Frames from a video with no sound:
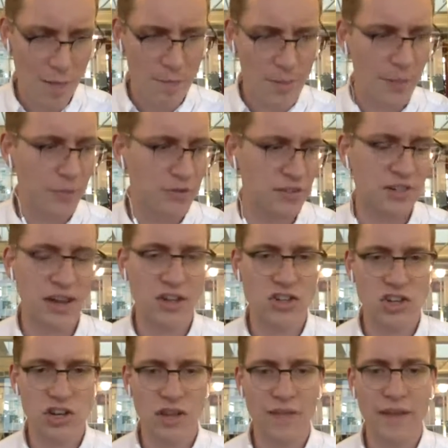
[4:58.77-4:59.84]
people's
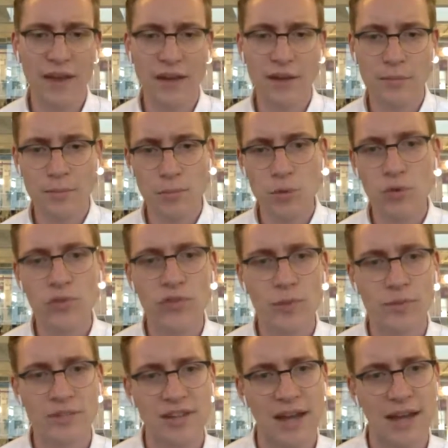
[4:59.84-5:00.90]
attention and then move
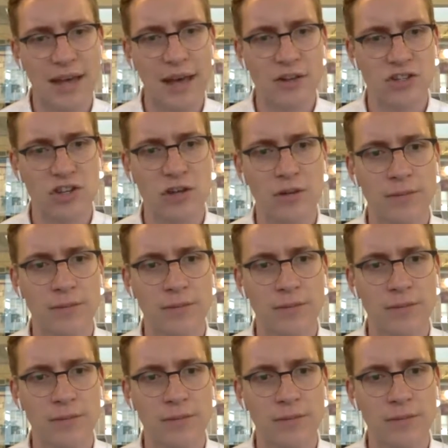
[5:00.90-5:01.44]
them to take action?